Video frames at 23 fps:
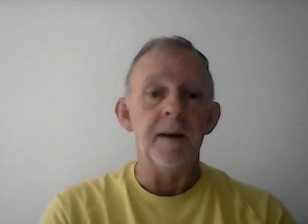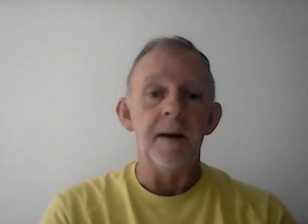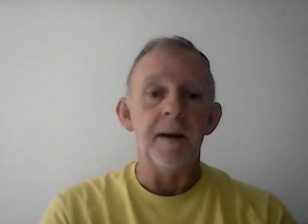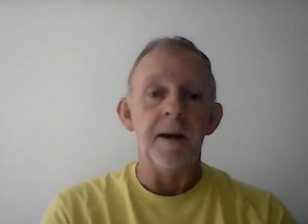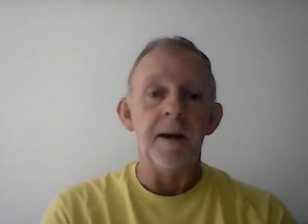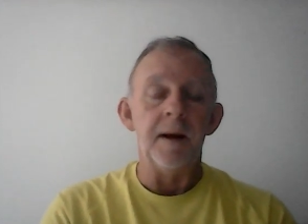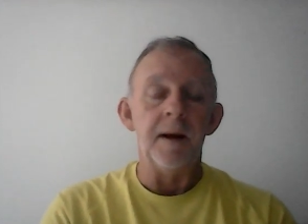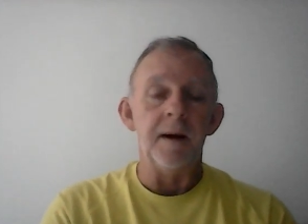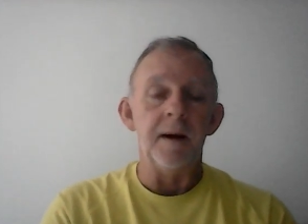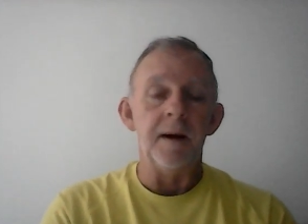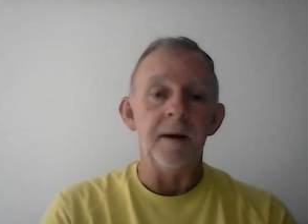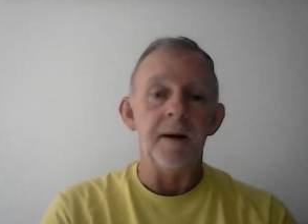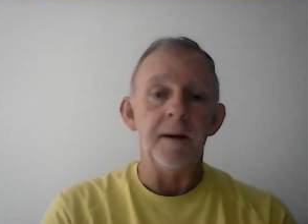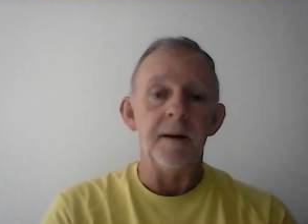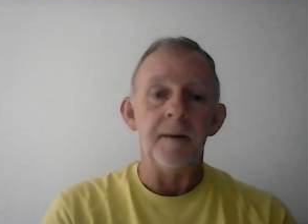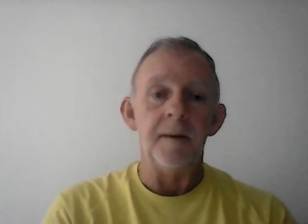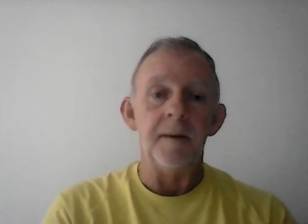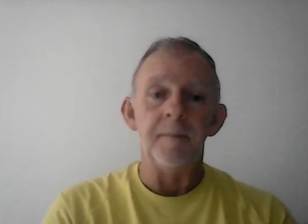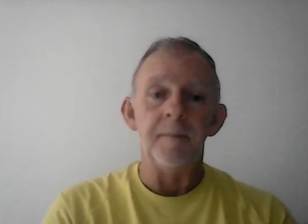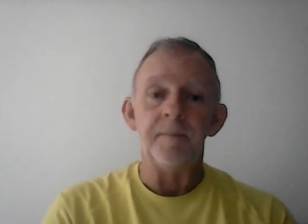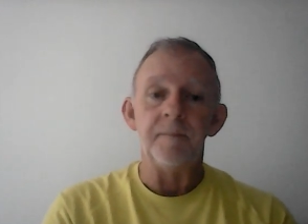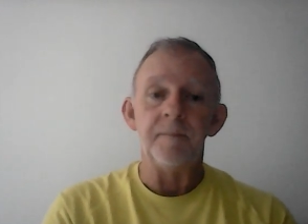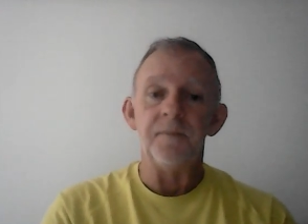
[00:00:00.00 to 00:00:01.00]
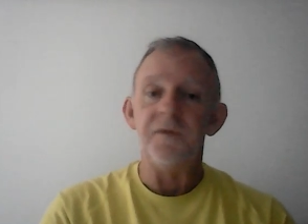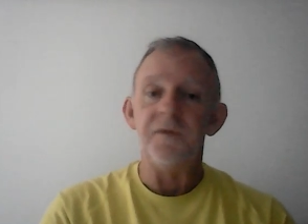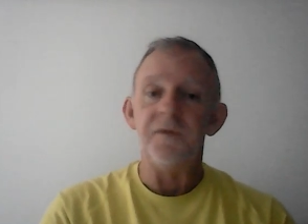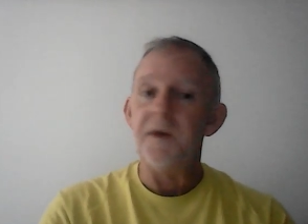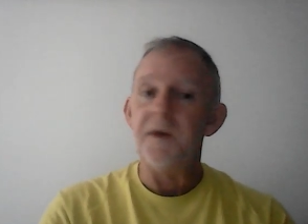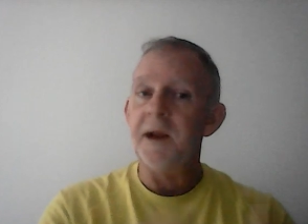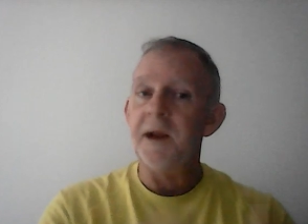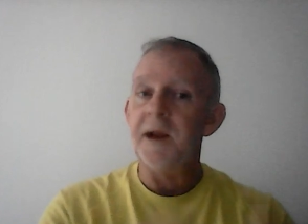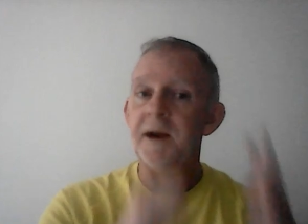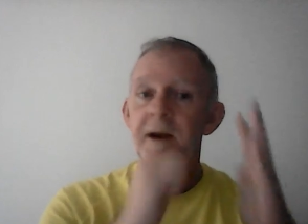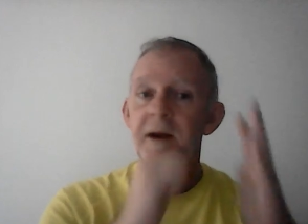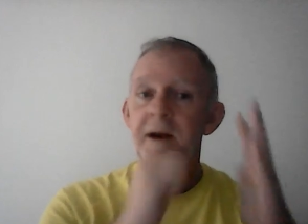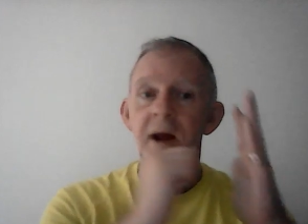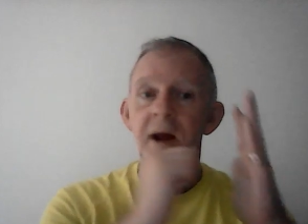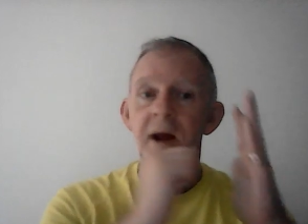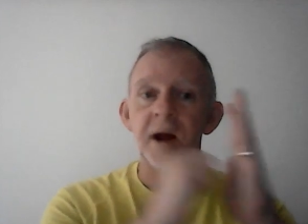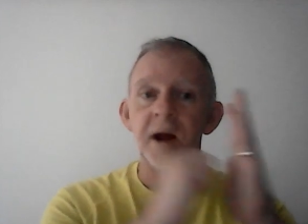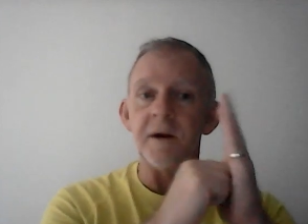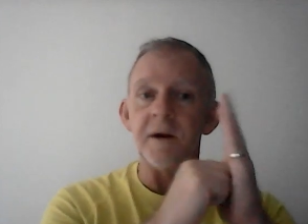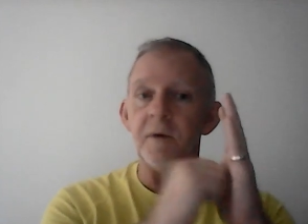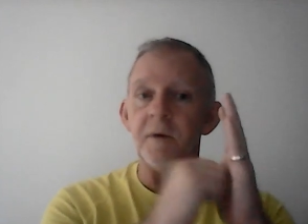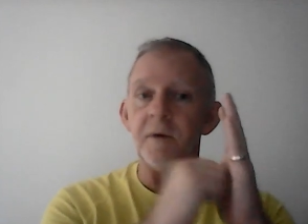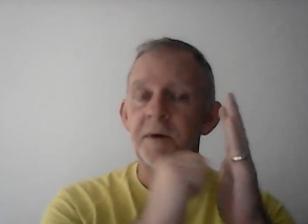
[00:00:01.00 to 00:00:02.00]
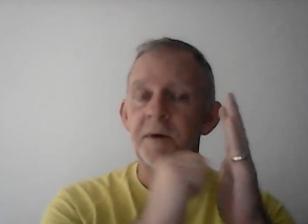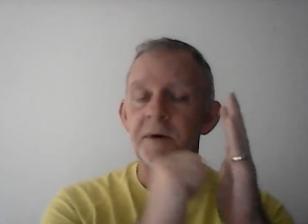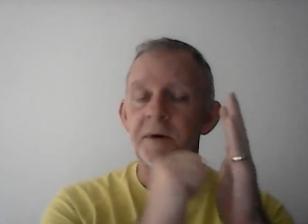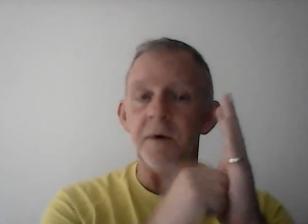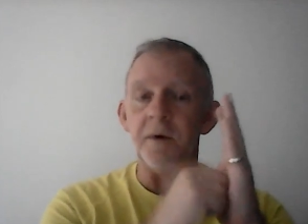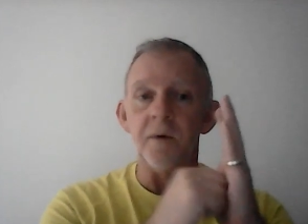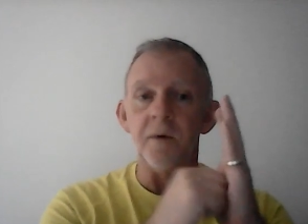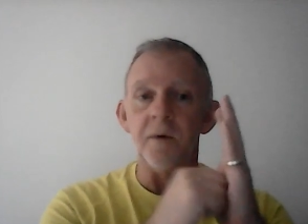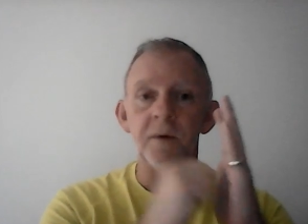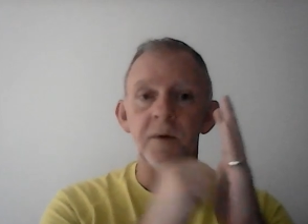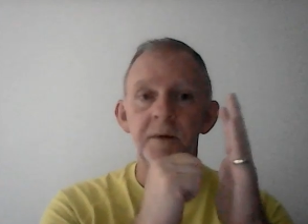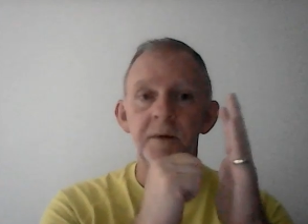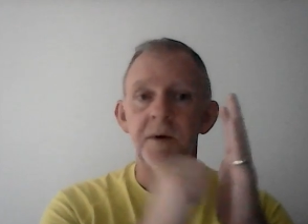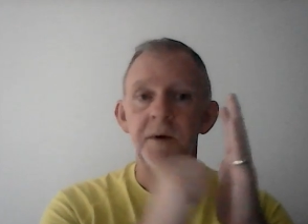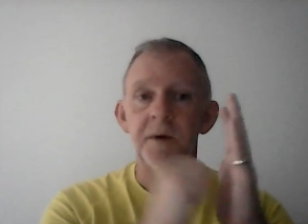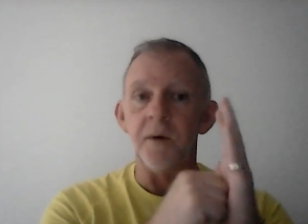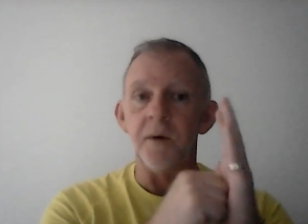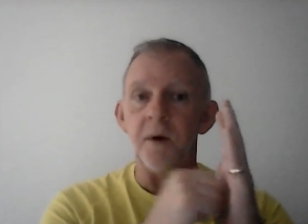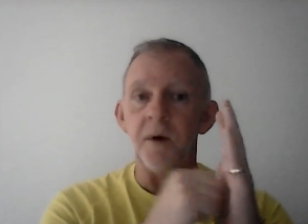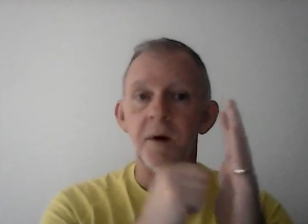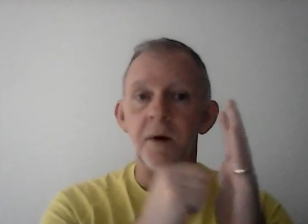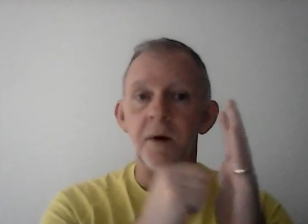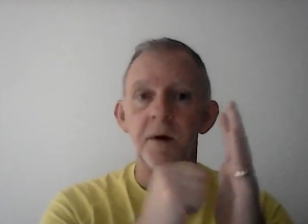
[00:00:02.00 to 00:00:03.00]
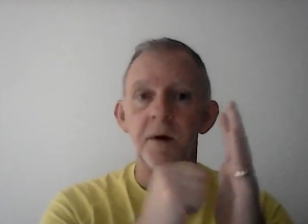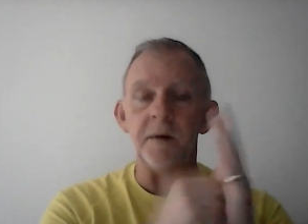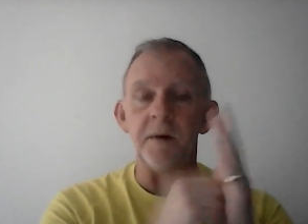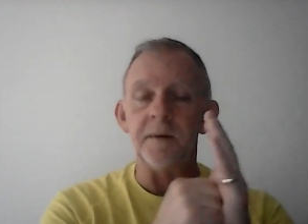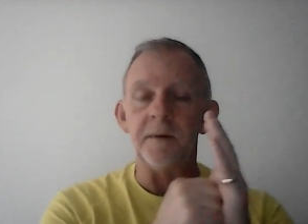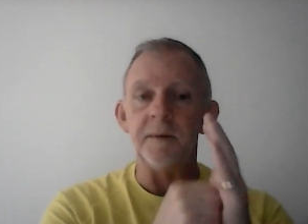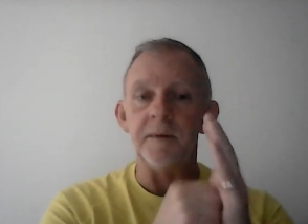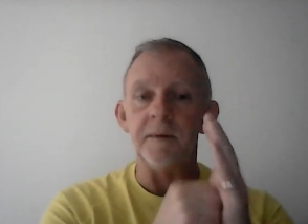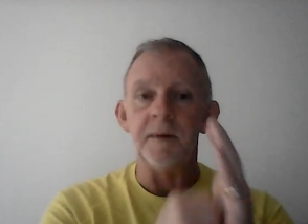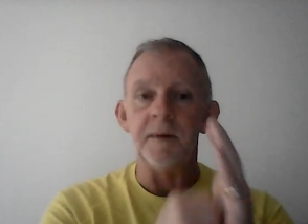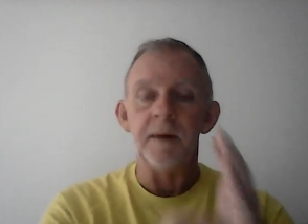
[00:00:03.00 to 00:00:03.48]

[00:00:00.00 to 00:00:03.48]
uh, if you get a knock on the door, your heart